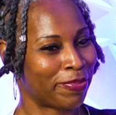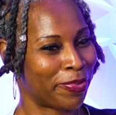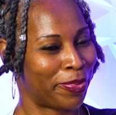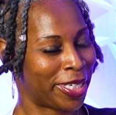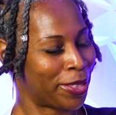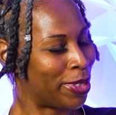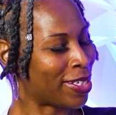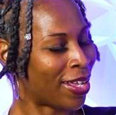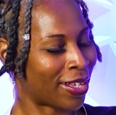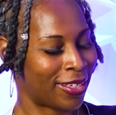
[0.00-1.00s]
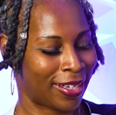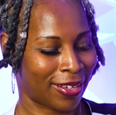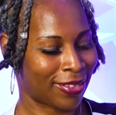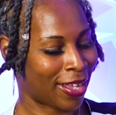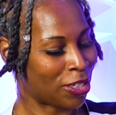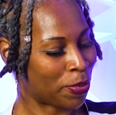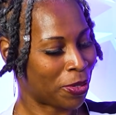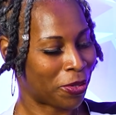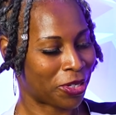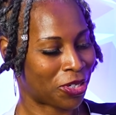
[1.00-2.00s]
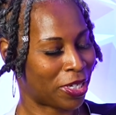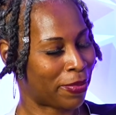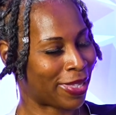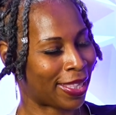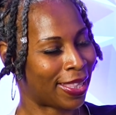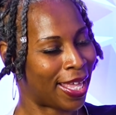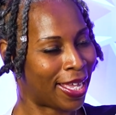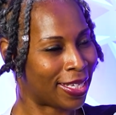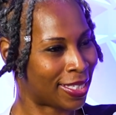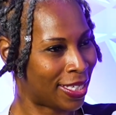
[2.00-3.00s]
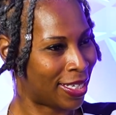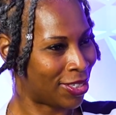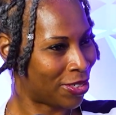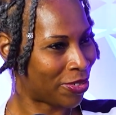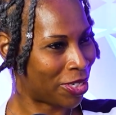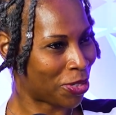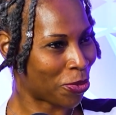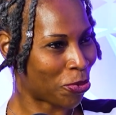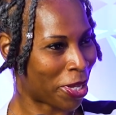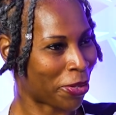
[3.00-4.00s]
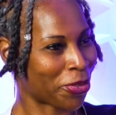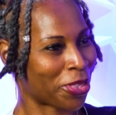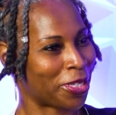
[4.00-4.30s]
Because we talk, entrepreneurship, legacy, and generational wealth.